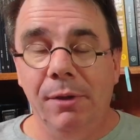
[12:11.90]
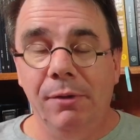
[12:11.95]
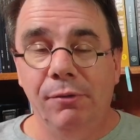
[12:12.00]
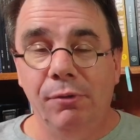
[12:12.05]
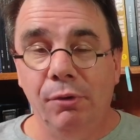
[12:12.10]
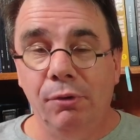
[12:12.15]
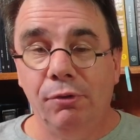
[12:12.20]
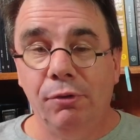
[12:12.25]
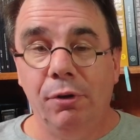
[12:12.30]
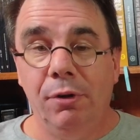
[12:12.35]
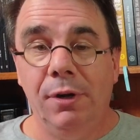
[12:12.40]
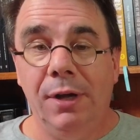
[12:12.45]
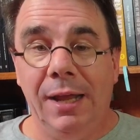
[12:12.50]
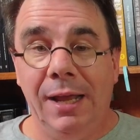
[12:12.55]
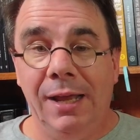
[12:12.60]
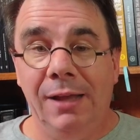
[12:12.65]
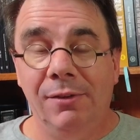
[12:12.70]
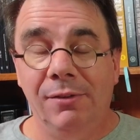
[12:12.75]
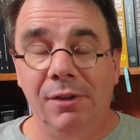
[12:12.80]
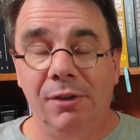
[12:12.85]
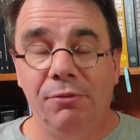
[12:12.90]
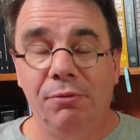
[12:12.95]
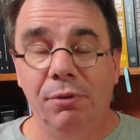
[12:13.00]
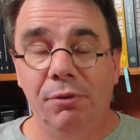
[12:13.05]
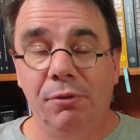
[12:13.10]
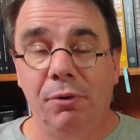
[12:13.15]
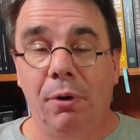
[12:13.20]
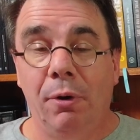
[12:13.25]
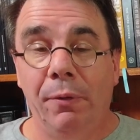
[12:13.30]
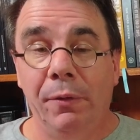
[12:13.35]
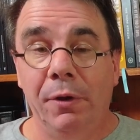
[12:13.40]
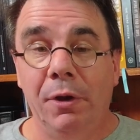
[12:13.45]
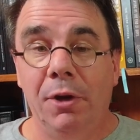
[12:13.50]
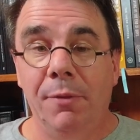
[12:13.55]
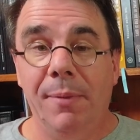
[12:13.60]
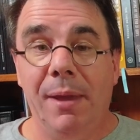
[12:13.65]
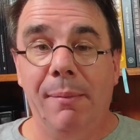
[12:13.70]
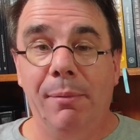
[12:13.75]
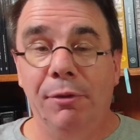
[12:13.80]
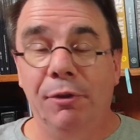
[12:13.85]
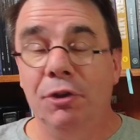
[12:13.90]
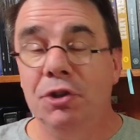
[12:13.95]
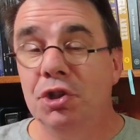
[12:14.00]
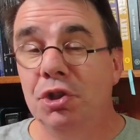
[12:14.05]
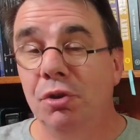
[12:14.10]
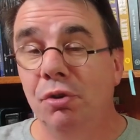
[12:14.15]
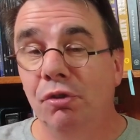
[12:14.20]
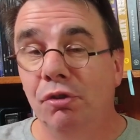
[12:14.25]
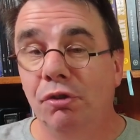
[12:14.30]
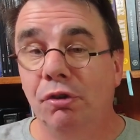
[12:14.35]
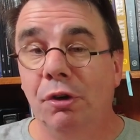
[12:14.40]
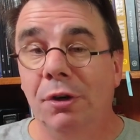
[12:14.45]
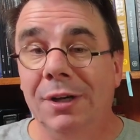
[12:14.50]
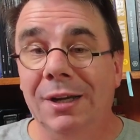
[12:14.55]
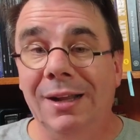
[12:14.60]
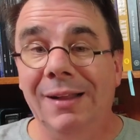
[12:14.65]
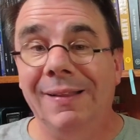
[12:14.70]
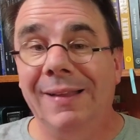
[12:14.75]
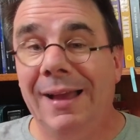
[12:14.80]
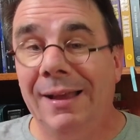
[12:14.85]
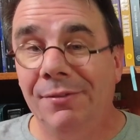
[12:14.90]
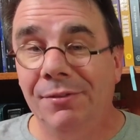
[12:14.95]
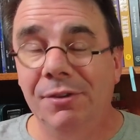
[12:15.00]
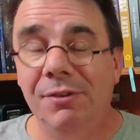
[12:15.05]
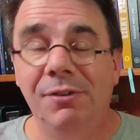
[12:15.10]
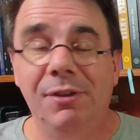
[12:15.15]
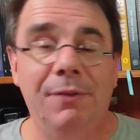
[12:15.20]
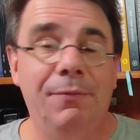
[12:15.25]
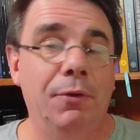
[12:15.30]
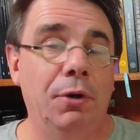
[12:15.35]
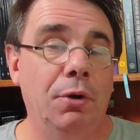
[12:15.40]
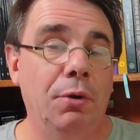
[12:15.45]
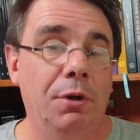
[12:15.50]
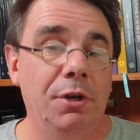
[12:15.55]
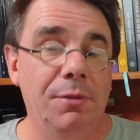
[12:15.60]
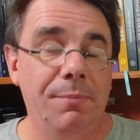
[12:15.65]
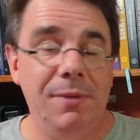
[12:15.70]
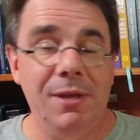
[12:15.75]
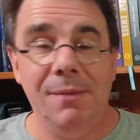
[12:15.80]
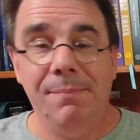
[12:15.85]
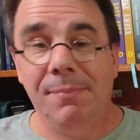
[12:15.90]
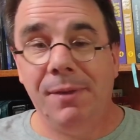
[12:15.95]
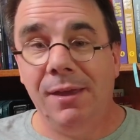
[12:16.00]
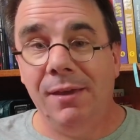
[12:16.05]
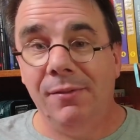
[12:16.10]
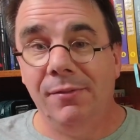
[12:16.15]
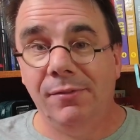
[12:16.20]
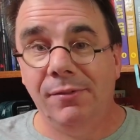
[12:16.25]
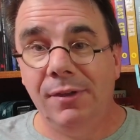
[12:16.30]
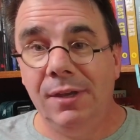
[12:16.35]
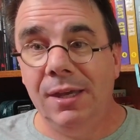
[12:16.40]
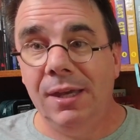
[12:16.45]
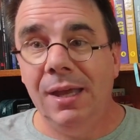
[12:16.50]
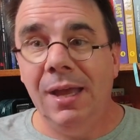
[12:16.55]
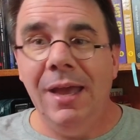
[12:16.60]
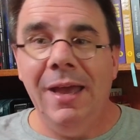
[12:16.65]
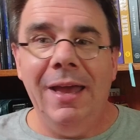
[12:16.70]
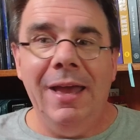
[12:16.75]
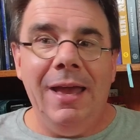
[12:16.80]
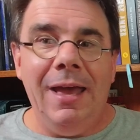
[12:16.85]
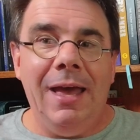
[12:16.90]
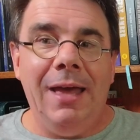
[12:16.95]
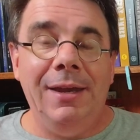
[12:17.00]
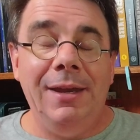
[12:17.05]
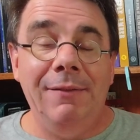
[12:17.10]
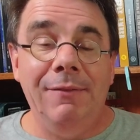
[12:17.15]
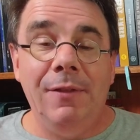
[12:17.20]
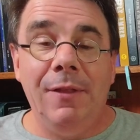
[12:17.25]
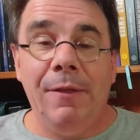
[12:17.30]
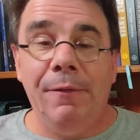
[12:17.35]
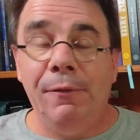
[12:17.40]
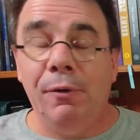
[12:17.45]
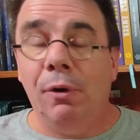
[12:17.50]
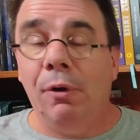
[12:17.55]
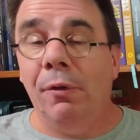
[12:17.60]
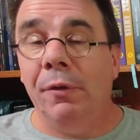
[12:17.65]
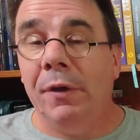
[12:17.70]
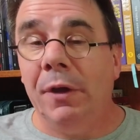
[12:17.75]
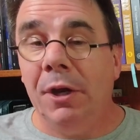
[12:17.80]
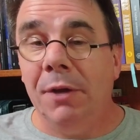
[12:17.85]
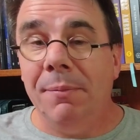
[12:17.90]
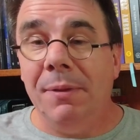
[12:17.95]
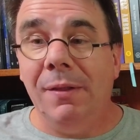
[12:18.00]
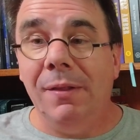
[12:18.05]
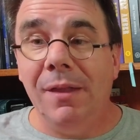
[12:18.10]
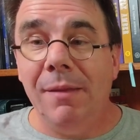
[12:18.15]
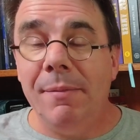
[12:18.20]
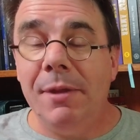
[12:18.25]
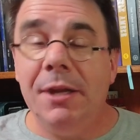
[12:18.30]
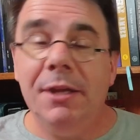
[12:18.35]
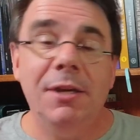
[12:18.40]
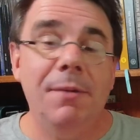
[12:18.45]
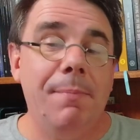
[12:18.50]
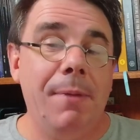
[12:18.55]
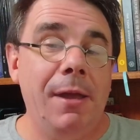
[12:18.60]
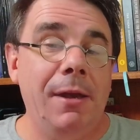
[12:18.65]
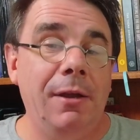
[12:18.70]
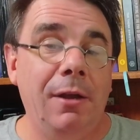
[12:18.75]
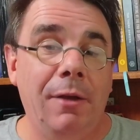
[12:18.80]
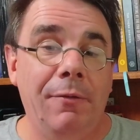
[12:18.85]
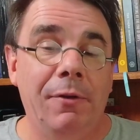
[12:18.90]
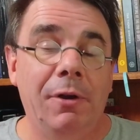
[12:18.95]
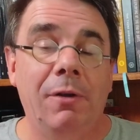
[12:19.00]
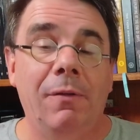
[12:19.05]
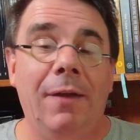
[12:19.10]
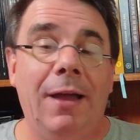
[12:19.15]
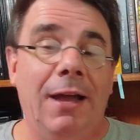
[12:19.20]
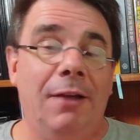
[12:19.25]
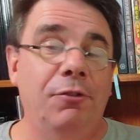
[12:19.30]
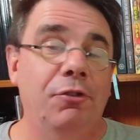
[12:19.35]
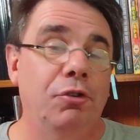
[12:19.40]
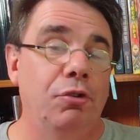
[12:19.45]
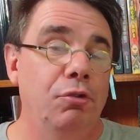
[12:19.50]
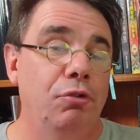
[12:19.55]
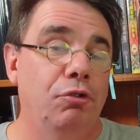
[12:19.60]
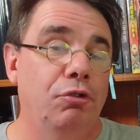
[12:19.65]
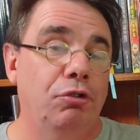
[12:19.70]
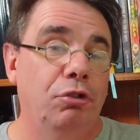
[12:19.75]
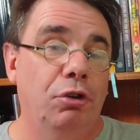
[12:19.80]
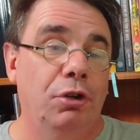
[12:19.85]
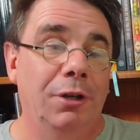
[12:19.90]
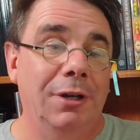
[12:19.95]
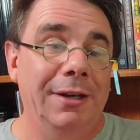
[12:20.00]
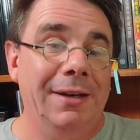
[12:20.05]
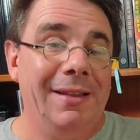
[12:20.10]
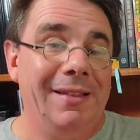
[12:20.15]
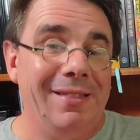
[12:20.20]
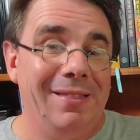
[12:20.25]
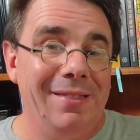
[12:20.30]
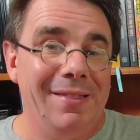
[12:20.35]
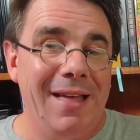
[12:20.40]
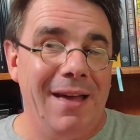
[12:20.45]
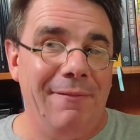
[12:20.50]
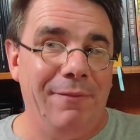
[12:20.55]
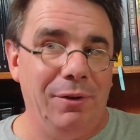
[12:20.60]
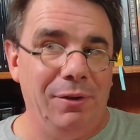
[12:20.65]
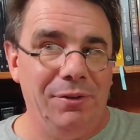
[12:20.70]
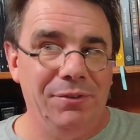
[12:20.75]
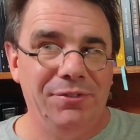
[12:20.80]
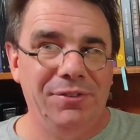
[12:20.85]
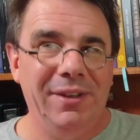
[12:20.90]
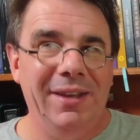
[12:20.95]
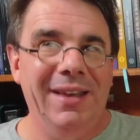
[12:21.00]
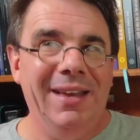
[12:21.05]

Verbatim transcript: So certain ancestries are only going to be able to choose certain classes if they're going to be a PC. And even then, they're only going to be limited, depending on their class, to certain levels